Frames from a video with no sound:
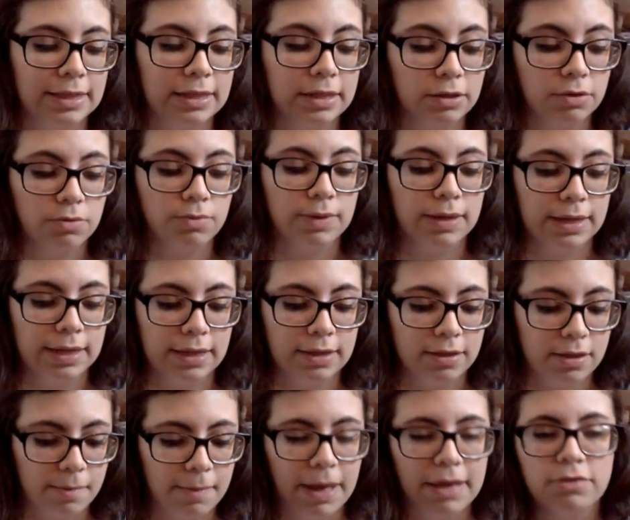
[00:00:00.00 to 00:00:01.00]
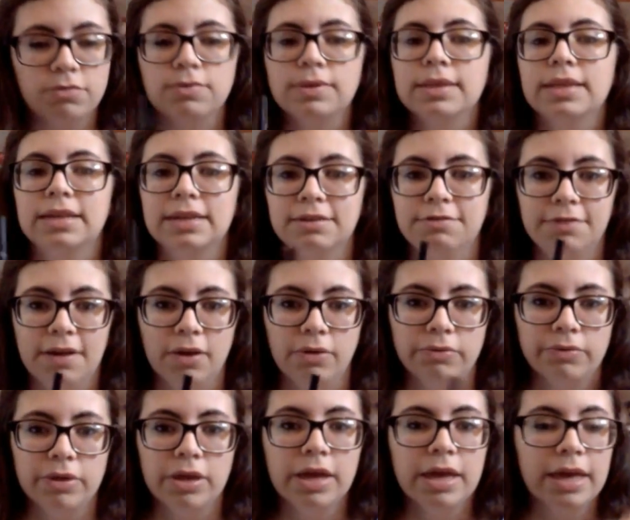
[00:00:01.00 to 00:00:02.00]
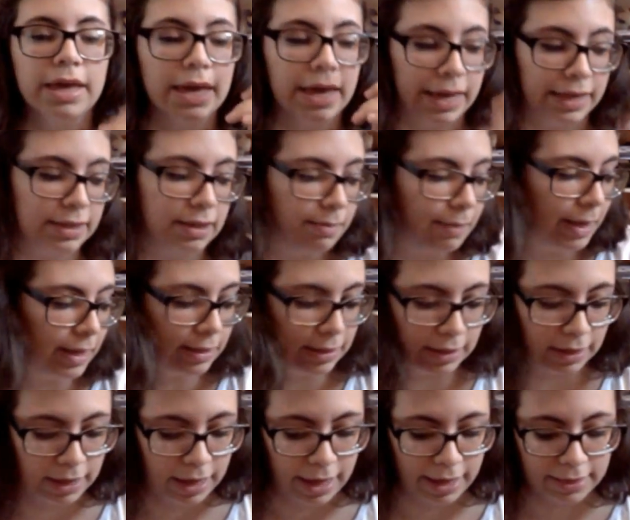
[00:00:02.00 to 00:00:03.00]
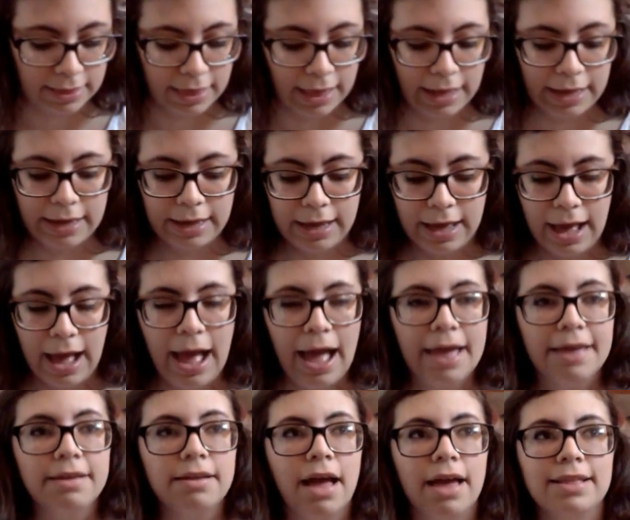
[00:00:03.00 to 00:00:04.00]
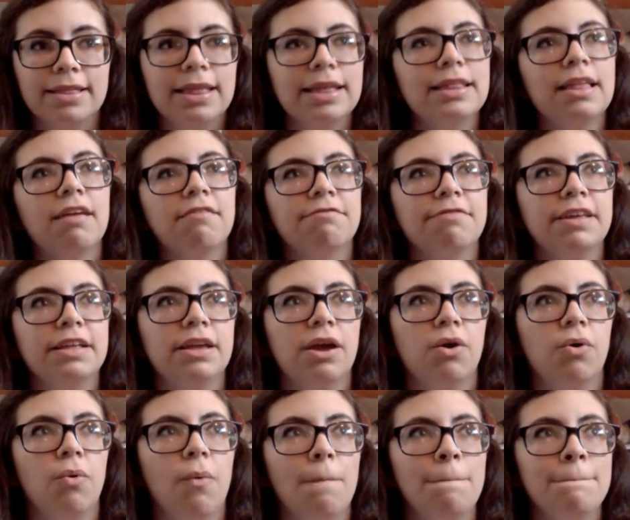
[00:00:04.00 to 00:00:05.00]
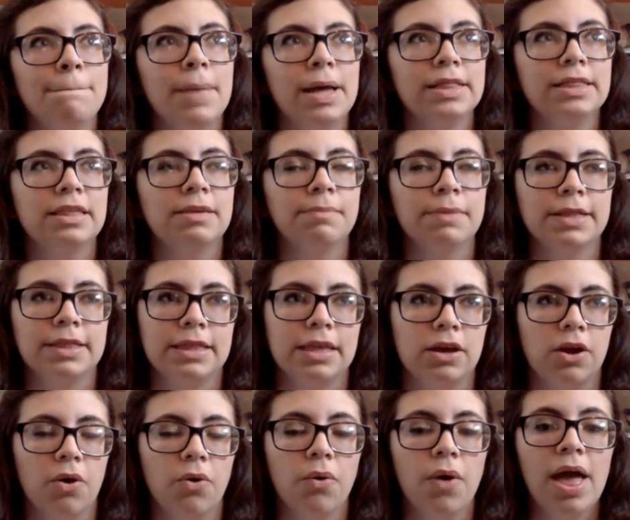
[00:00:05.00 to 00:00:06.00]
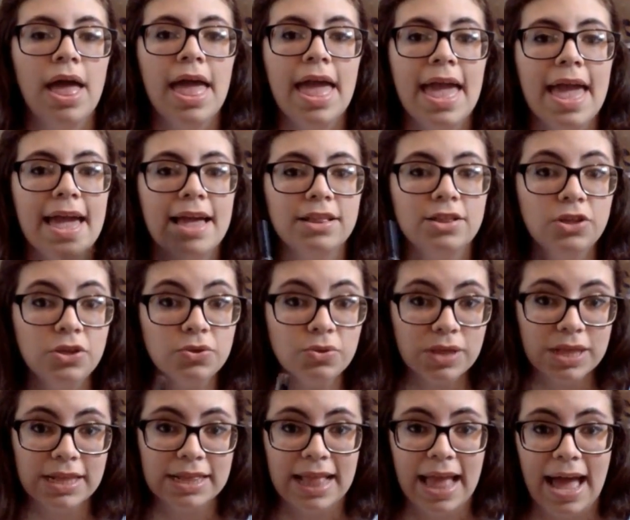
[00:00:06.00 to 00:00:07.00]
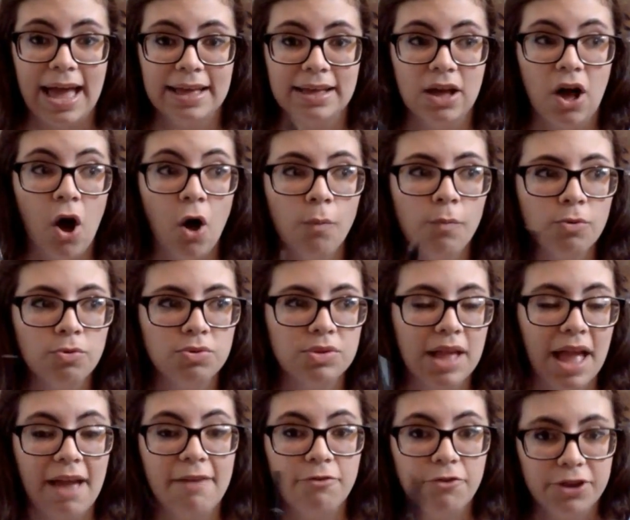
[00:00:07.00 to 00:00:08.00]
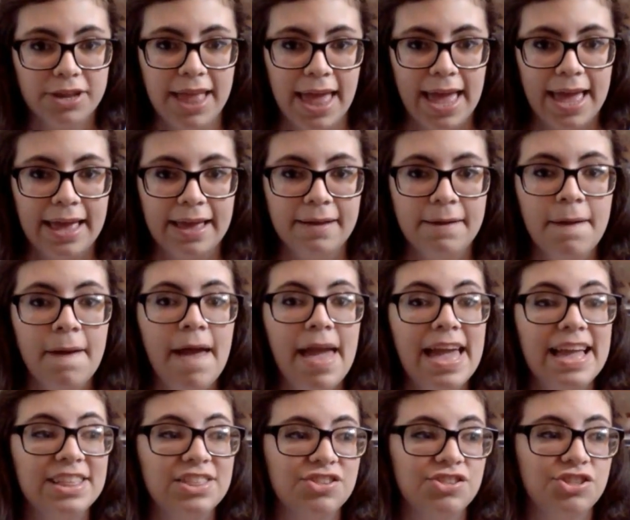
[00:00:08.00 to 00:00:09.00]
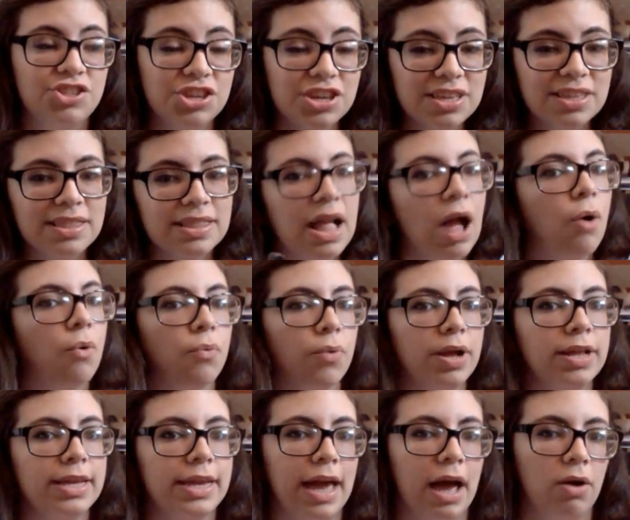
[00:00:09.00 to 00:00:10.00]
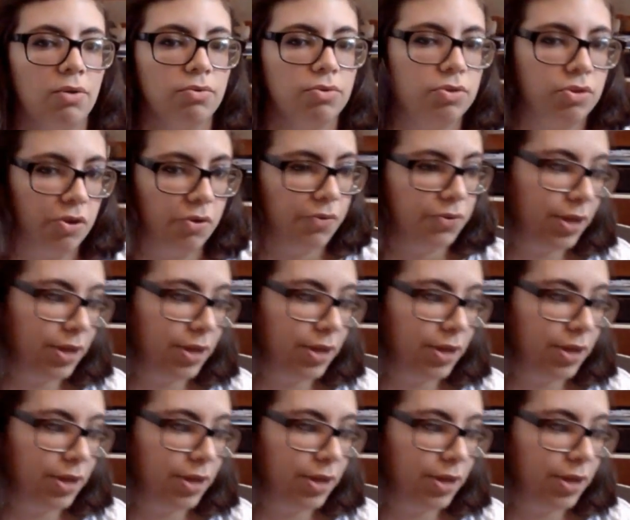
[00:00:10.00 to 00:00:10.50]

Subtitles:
this one is the best one that I found. It's amazing. It like I did that video months and months ago, and using that almost every day. It's just now running out, so